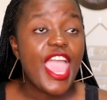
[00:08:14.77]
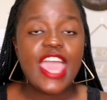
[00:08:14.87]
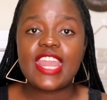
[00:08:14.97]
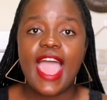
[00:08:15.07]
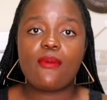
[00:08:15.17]

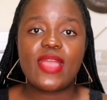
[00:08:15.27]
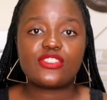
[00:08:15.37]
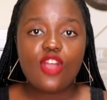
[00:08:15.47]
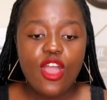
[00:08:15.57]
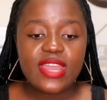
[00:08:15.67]
And I
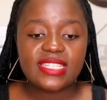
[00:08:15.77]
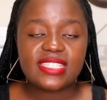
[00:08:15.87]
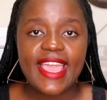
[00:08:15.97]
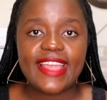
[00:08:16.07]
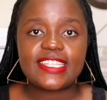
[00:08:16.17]
went on and
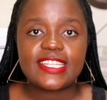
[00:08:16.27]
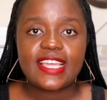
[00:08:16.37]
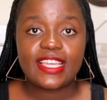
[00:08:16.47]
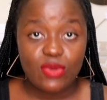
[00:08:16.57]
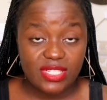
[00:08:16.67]
said,
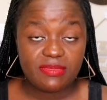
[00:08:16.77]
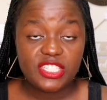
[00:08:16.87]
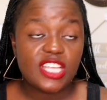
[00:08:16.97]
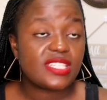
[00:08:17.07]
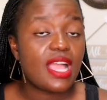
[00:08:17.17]
it was
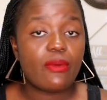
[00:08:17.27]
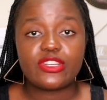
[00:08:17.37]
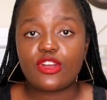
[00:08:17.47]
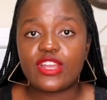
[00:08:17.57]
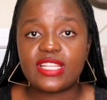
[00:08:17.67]
me chatting, I
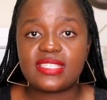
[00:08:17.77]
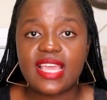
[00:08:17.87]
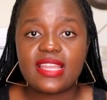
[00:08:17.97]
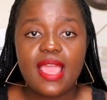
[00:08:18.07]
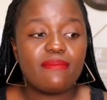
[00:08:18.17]
went on and
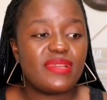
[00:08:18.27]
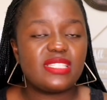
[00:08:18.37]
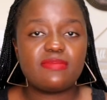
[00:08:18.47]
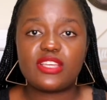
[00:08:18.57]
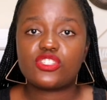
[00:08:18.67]
said,
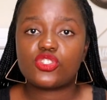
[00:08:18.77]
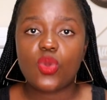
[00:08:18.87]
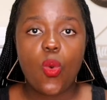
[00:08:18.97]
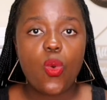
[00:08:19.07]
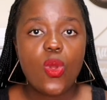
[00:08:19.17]
please make
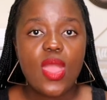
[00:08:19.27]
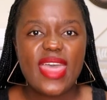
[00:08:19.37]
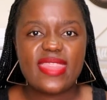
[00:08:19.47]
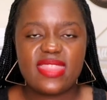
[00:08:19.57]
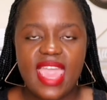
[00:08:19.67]
sure
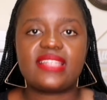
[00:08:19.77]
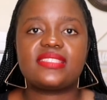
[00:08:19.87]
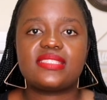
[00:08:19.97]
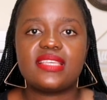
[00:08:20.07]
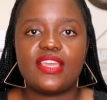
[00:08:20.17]

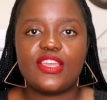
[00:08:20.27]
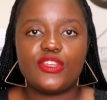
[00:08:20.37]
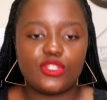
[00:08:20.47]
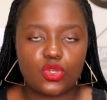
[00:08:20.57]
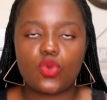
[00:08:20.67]
that
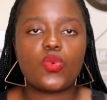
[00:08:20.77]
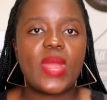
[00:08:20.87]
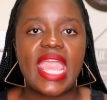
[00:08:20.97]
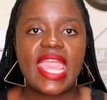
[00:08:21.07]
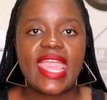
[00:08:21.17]
you don't
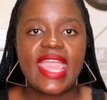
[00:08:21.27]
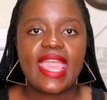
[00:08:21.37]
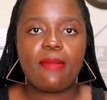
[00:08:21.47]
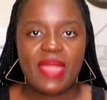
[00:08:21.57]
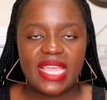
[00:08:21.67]
wear
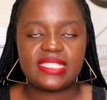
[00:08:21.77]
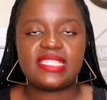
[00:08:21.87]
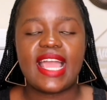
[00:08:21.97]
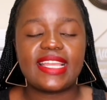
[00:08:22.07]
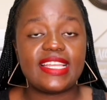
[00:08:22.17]
a
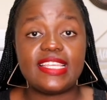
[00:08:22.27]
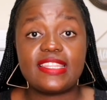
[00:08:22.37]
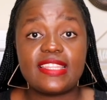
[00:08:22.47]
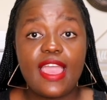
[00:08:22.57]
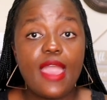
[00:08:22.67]
panty
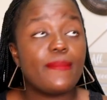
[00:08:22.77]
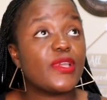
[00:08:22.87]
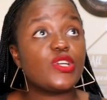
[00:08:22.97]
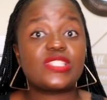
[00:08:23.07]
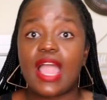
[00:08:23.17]
underneath.
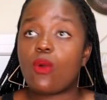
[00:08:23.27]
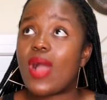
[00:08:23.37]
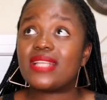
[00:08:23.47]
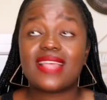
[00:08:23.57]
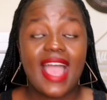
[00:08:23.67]
Because I
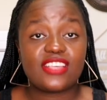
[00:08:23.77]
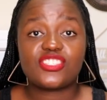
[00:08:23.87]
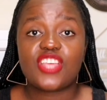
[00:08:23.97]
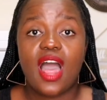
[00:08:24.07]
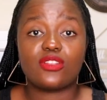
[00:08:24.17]
want
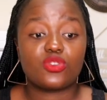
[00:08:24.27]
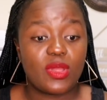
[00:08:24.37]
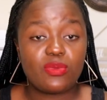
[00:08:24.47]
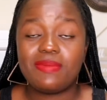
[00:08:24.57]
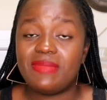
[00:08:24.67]
us, child,
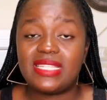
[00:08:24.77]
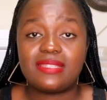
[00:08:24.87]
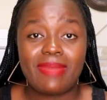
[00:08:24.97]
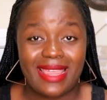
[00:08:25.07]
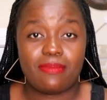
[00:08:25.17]
when we
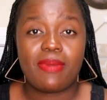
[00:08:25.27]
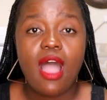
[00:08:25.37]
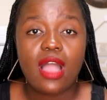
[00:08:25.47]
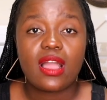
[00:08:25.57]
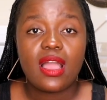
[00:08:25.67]
meet by the
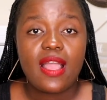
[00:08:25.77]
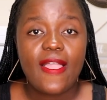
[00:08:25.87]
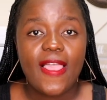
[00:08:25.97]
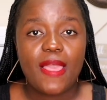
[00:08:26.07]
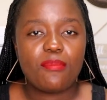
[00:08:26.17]
park,
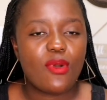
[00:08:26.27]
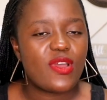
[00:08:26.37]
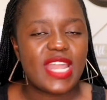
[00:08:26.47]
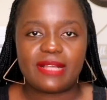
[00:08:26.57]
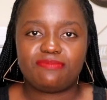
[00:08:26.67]

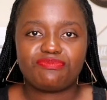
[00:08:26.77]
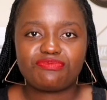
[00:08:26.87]
Bona,